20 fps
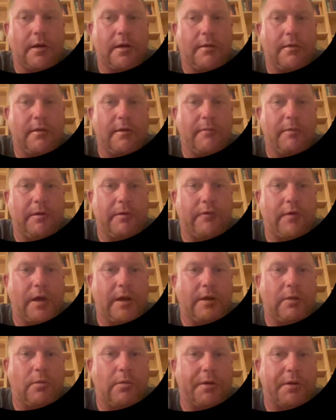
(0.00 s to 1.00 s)
Uh, they've been
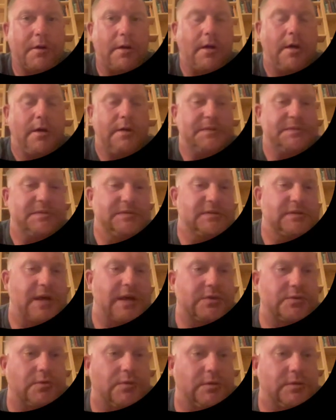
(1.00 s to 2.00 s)
trying to work on
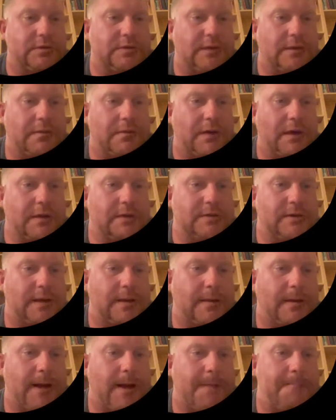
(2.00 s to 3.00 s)
schedules and things
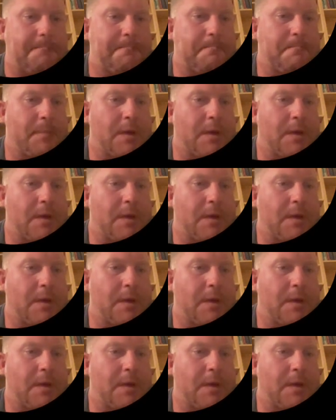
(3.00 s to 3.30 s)
like that.